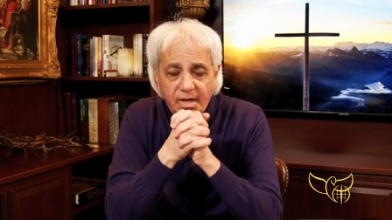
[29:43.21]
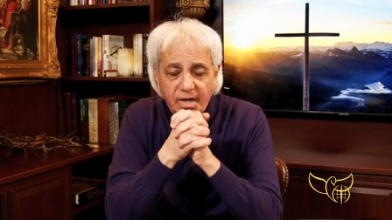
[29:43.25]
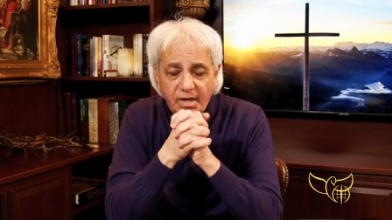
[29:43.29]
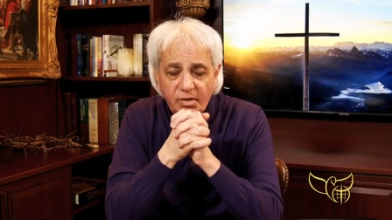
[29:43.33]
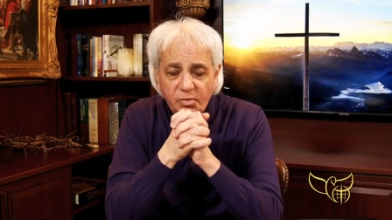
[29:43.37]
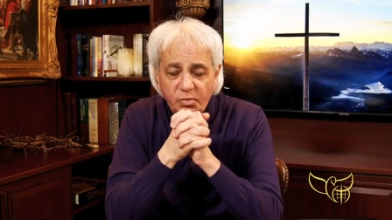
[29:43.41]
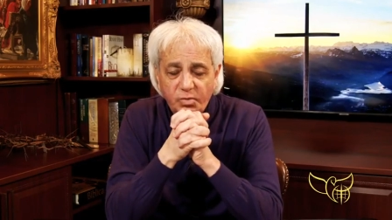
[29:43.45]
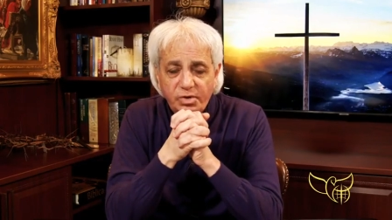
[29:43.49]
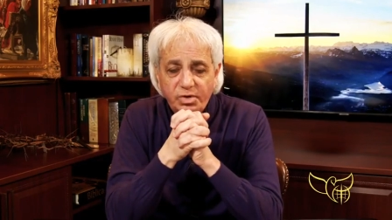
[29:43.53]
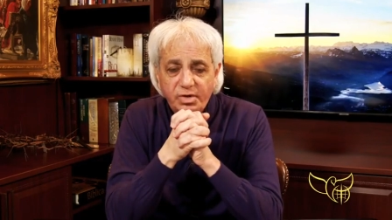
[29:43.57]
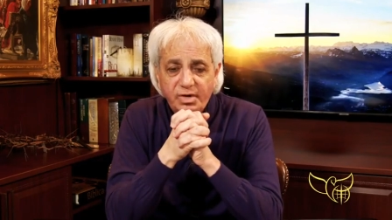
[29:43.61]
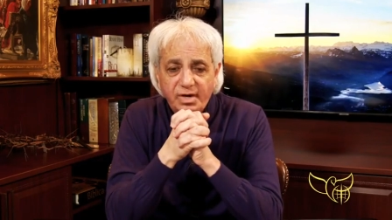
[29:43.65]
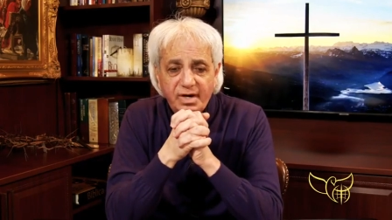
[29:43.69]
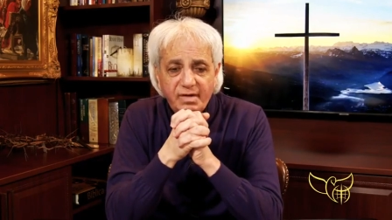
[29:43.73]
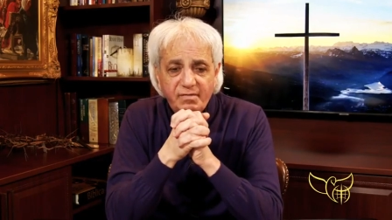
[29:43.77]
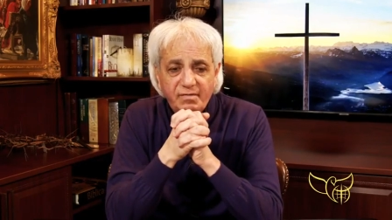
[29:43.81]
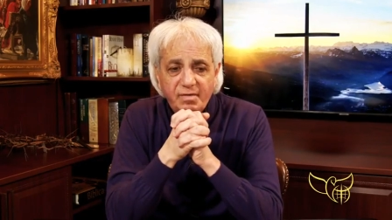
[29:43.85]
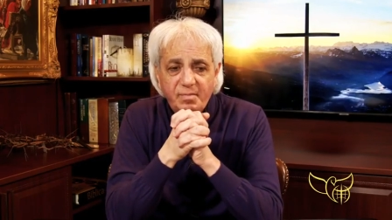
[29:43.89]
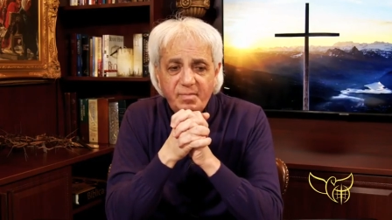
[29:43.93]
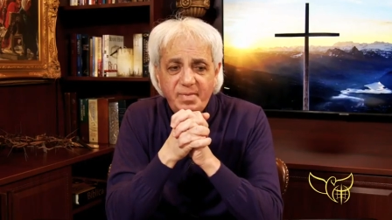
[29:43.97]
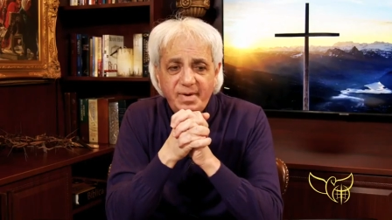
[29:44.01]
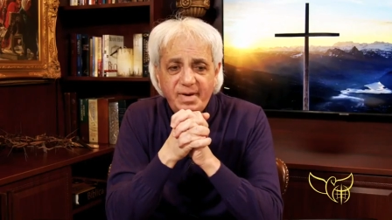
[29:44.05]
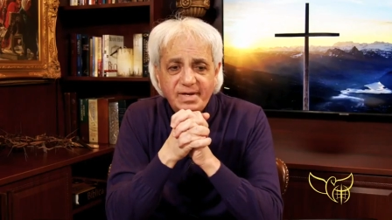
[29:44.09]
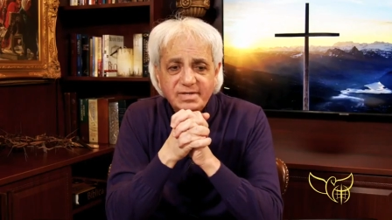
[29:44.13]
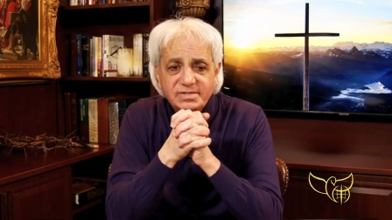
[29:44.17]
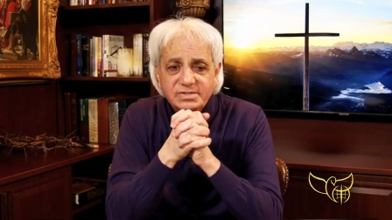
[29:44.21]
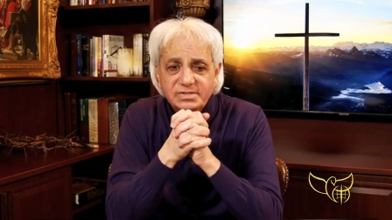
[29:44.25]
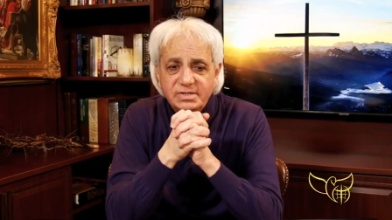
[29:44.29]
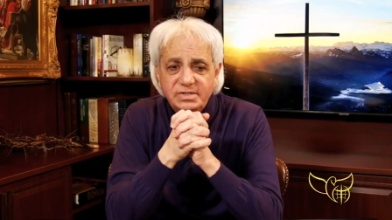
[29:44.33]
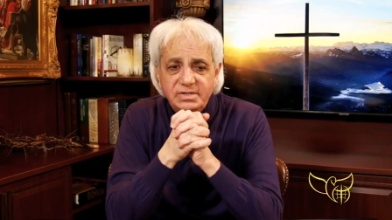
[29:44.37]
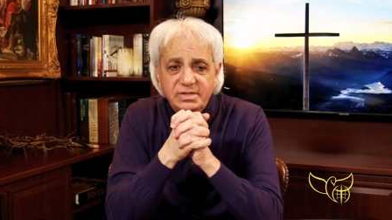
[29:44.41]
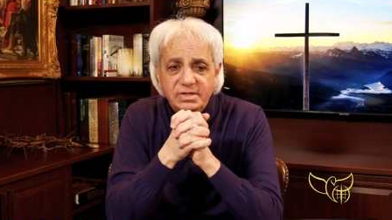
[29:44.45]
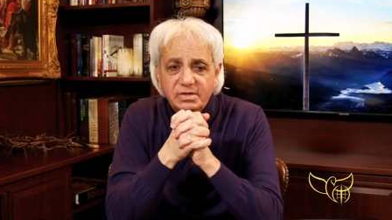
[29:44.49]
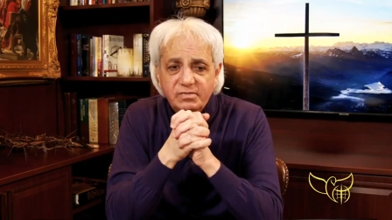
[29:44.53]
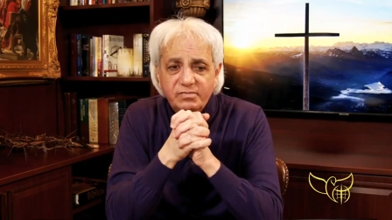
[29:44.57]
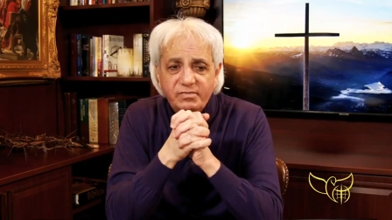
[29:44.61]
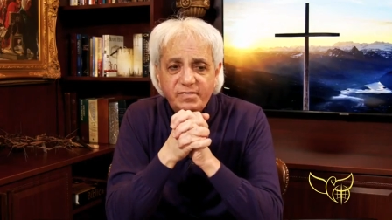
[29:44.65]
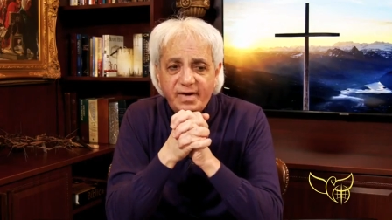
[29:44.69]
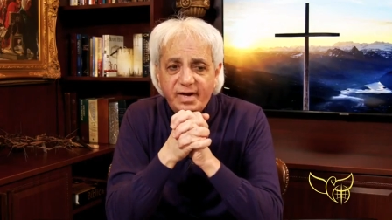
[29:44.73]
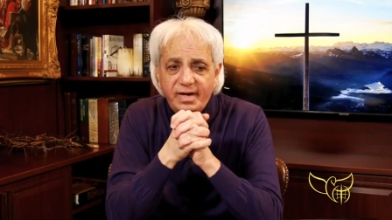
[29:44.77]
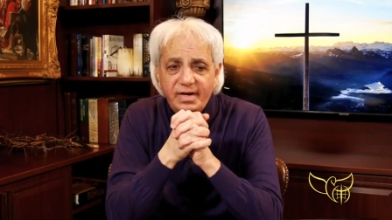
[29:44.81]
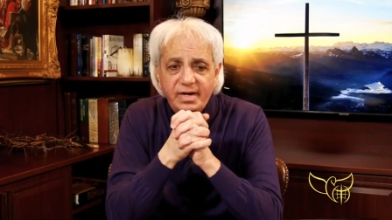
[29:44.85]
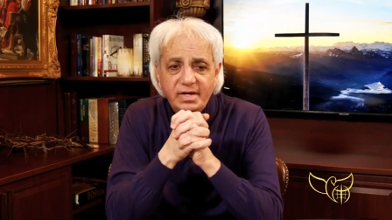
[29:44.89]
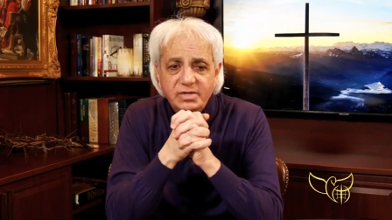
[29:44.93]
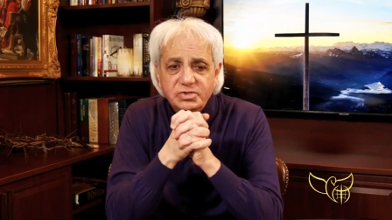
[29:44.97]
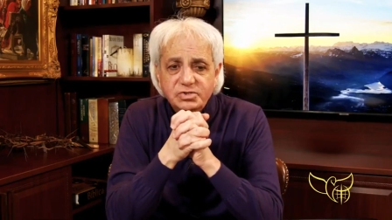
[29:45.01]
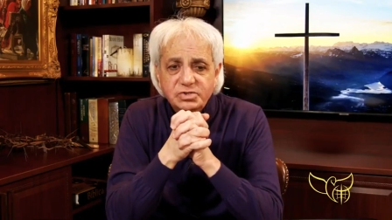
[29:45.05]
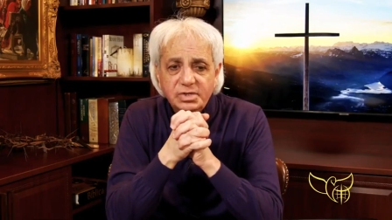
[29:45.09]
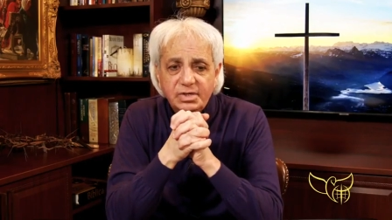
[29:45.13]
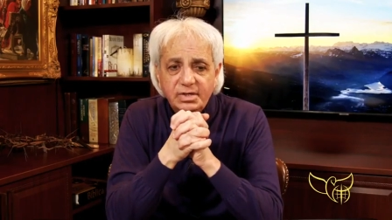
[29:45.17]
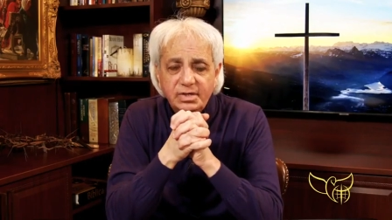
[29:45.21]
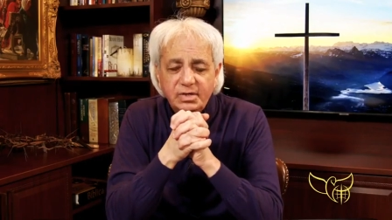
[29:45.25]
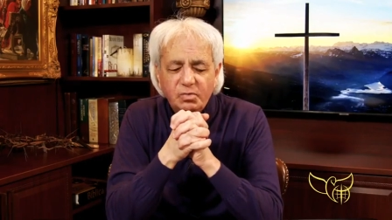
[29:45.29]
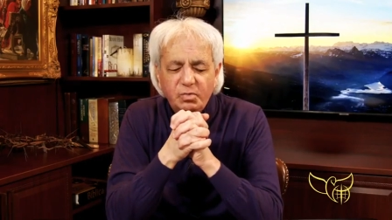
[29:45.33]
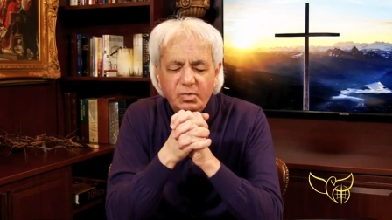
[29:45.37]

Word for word: And we're going to have a blessed year financially.